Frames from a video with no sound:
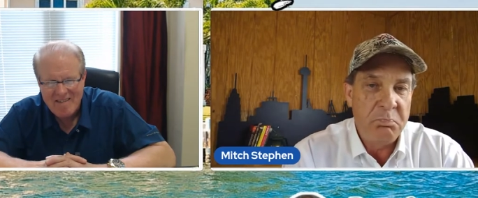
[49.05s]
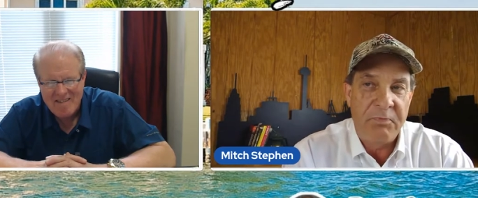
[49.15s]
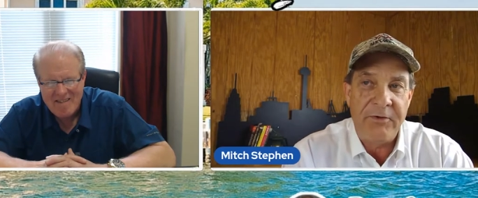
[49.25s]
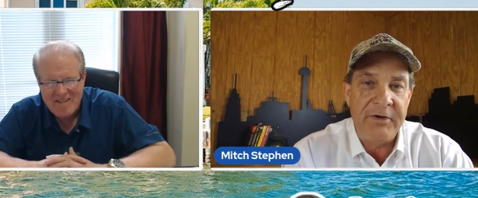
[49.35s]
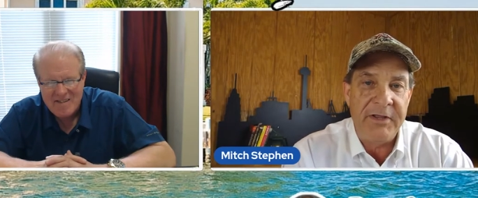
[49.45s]

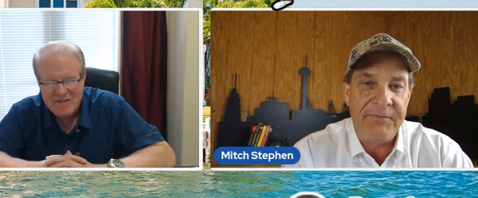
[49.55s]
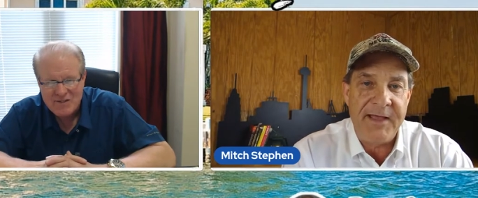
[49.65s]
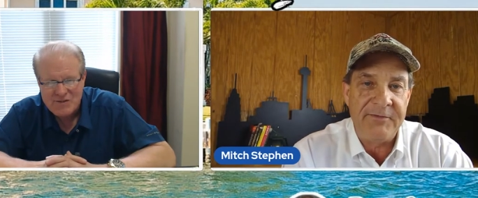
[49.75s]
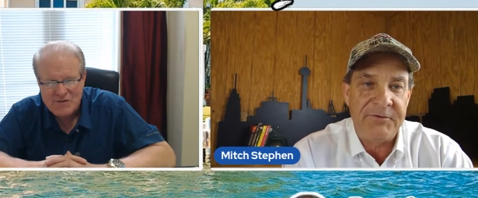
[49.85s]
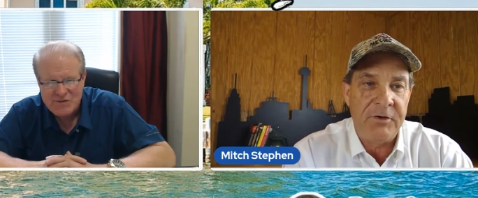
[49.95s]

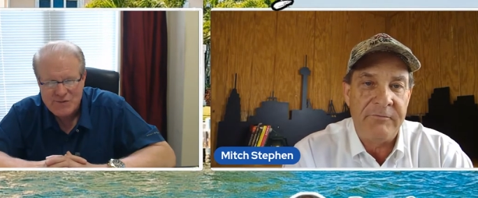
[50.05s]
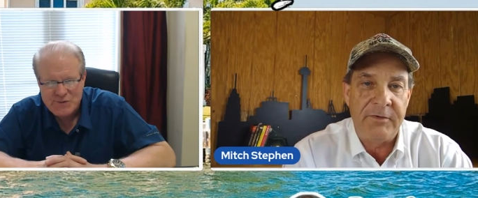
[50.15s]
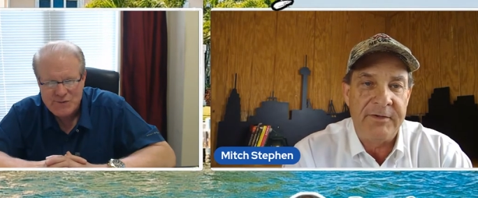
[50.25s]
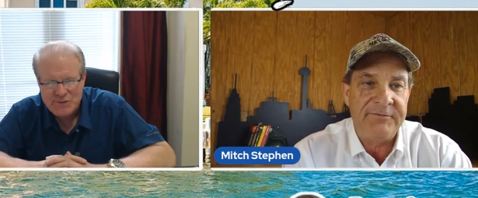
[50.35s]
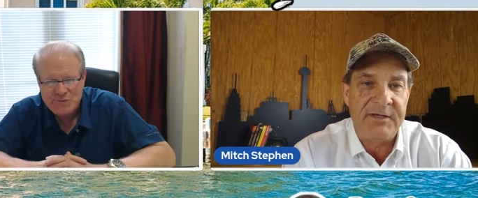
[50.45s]
Speaker 1: 30,000 over
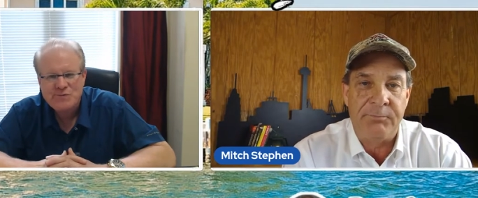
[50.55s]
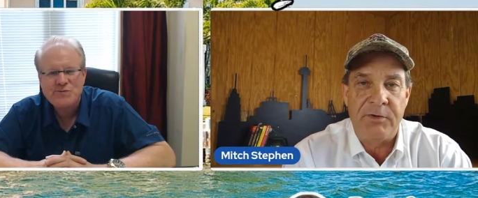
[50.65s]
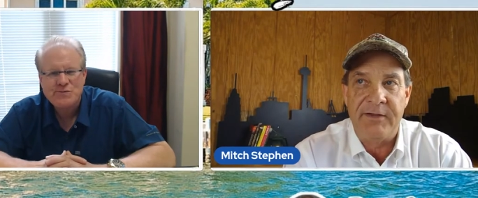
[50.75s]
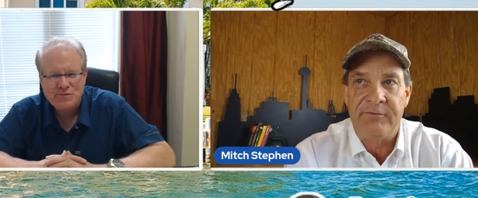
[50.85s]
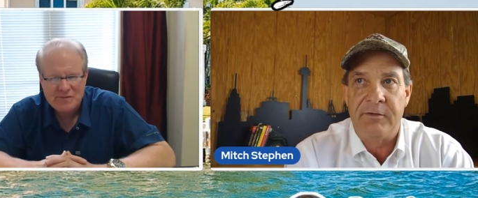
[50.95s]
listing
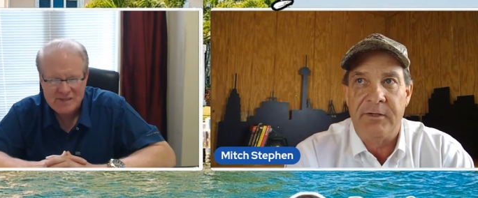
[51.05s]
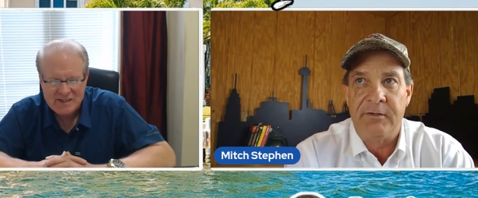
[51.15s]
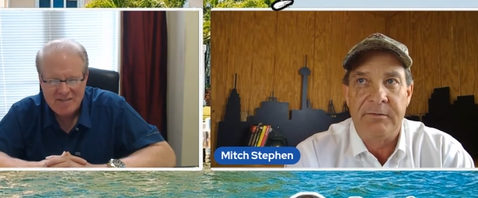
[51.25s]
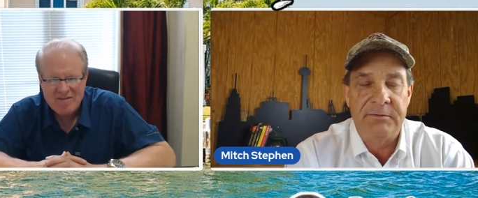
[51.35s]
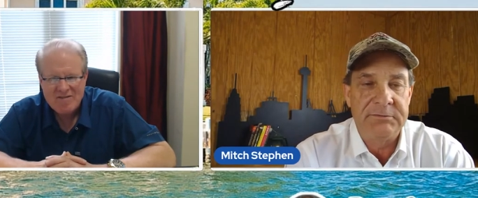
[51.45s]
price on
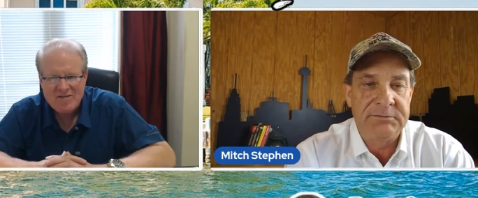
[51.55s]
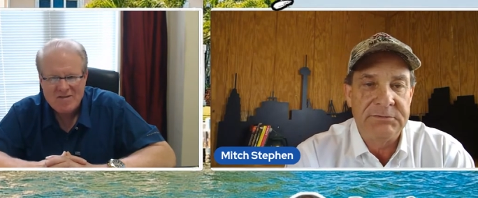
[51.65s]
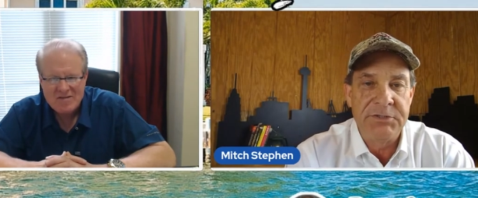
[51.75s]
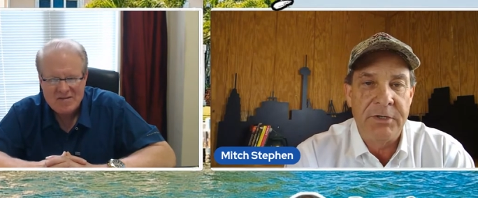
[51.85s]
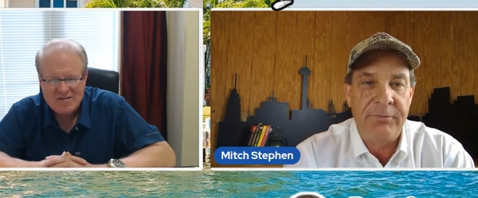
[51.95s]
a,
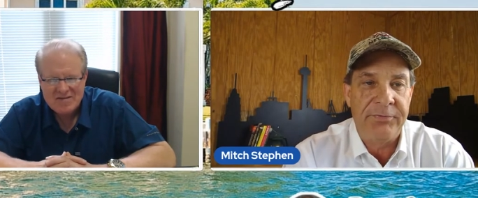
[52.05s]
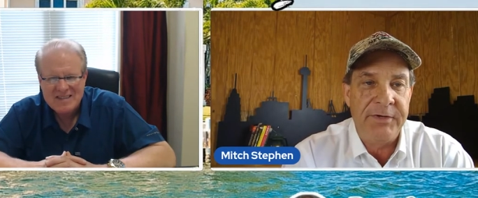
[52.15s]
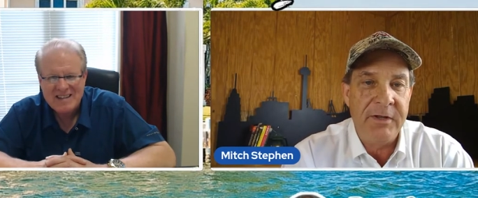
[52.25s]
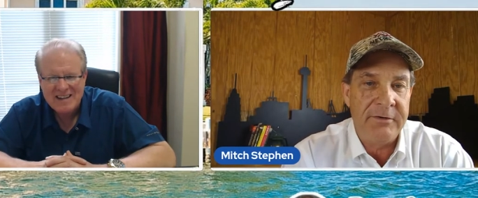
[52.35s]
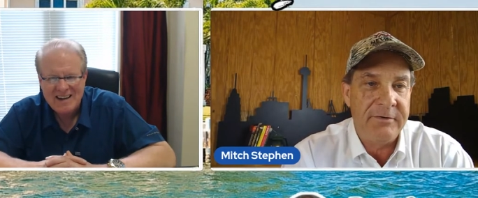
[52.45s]
you know,
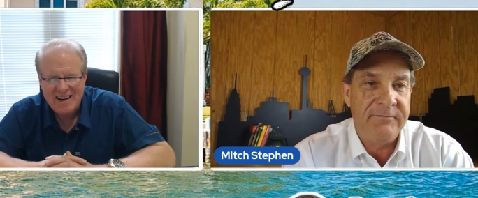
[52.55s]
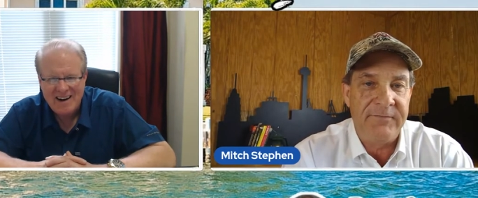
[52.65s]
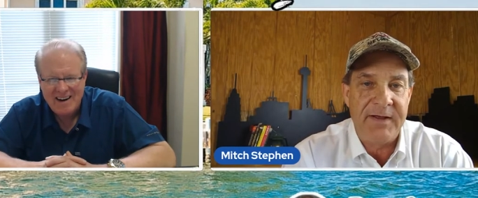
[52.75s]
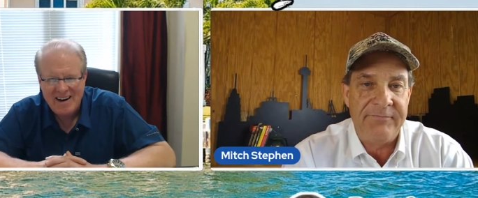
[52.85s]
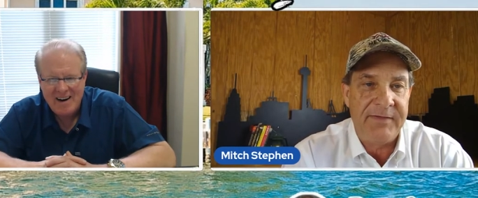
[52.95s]

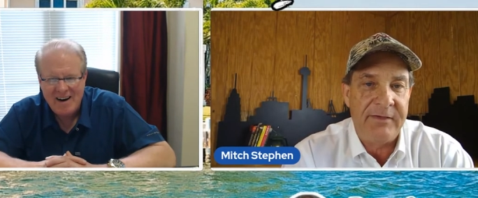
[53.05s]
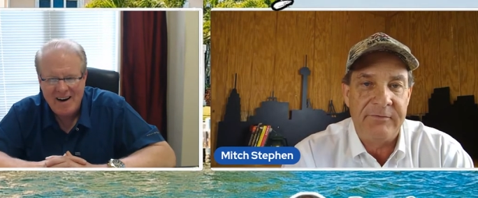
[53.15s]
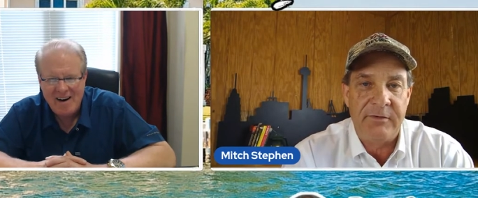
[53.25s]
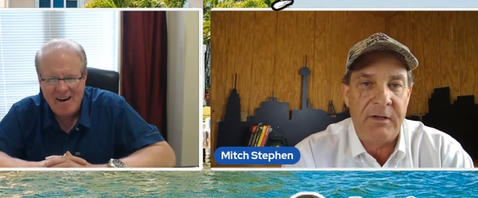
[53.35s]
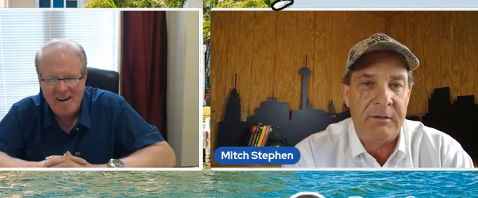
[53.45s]

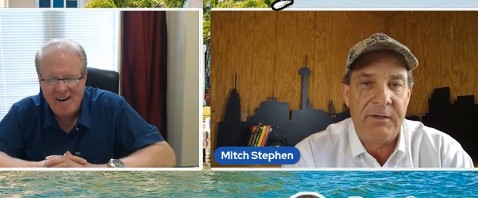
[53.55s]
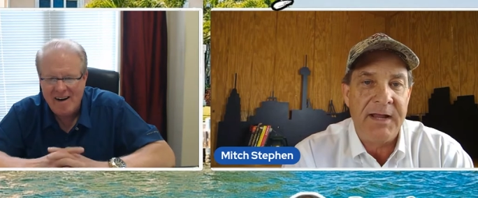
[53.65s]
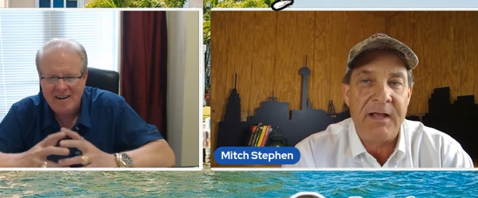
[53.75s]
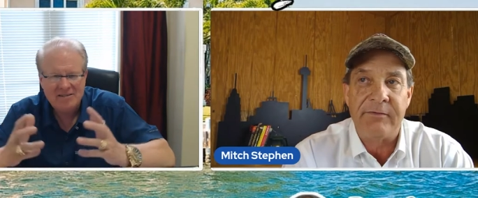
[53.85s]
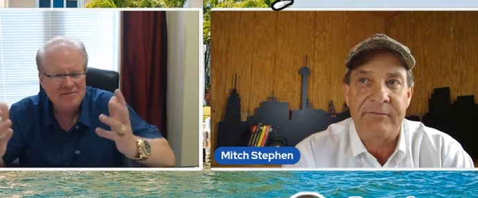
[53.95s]
$305,000
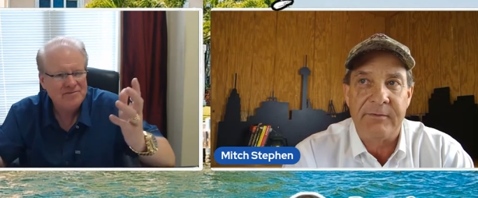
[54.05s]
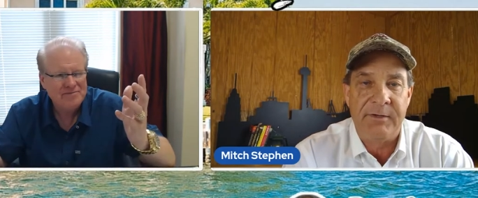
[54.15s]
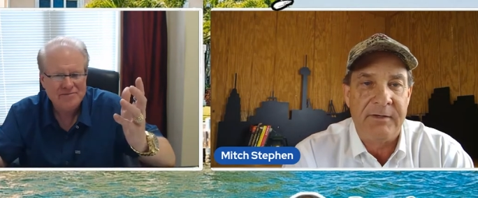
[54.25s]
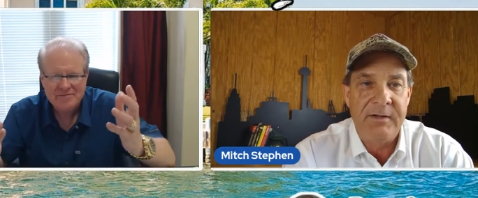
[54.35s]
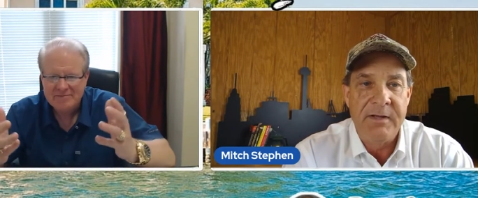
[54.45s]
house. I
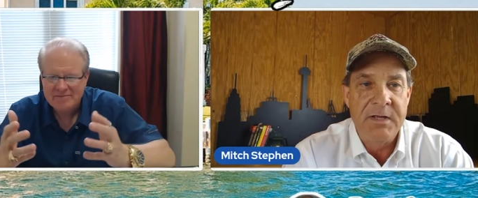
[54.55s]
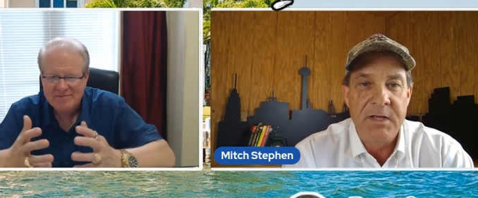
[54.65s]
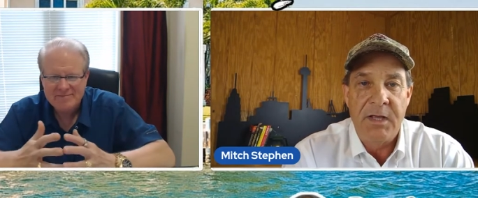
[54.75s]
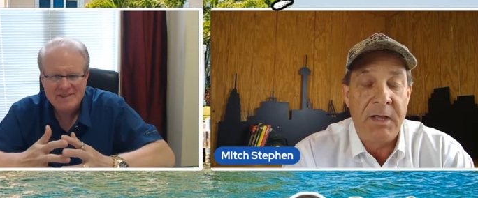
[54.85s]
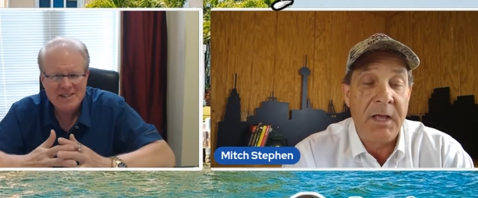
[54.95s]
mean,
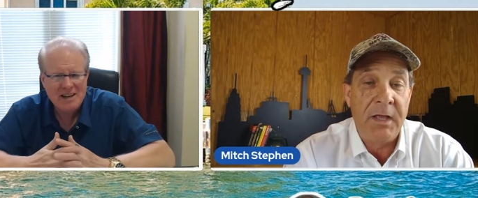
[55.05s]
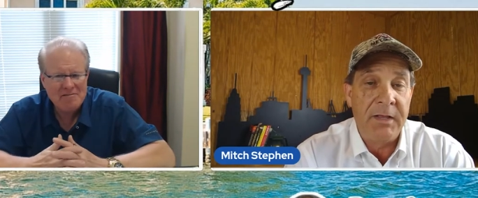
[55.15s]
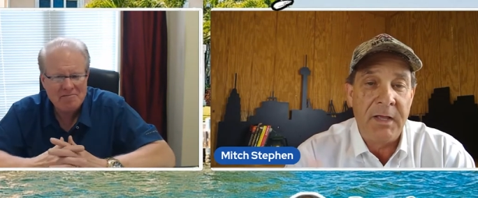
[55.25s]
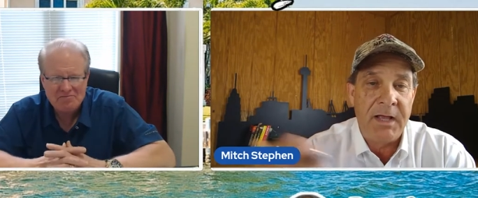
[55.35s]
I,